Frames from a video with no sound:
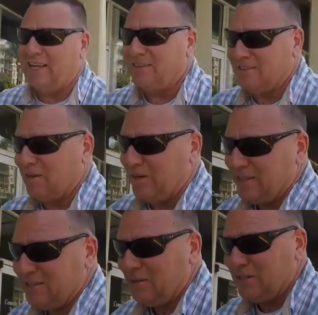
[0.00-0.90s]
man! So
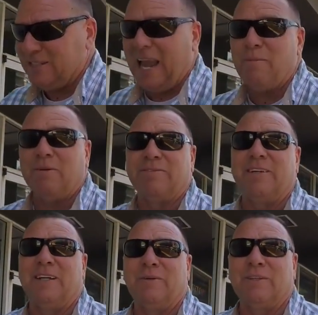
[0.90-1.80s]
it's so stable
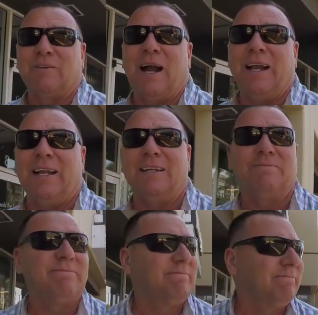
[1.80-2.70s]
feeling when you're riding it.
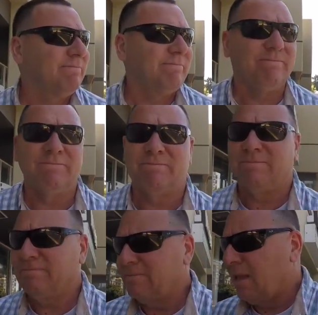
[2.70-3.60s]
What's the top speed?
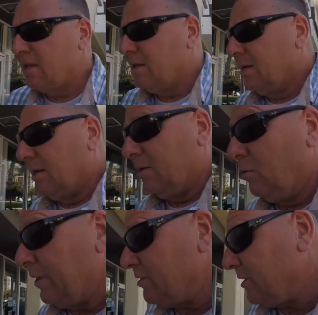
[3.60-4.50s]

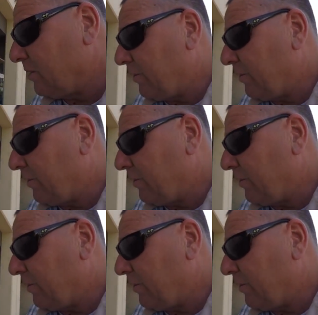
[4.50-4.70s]
Oh, that's a good